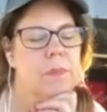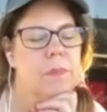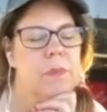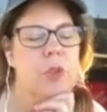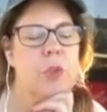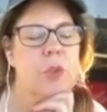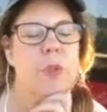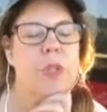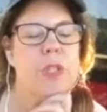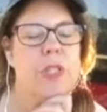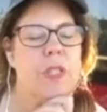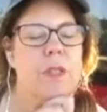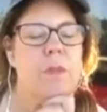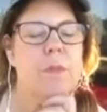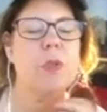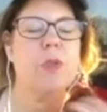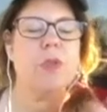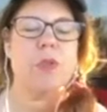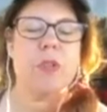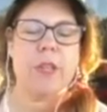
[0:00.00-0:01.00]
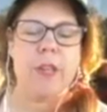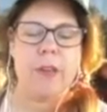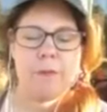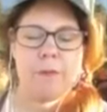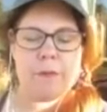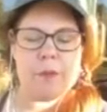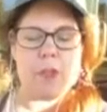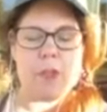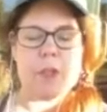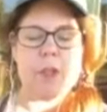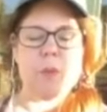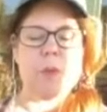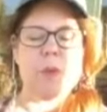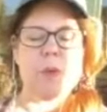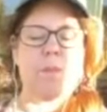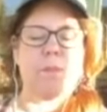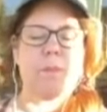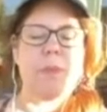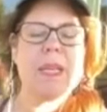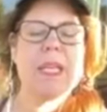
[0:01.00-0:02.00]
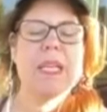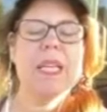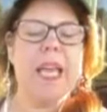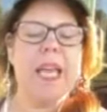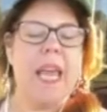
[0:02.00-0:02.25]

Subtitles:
So it's similar to that feeling when a big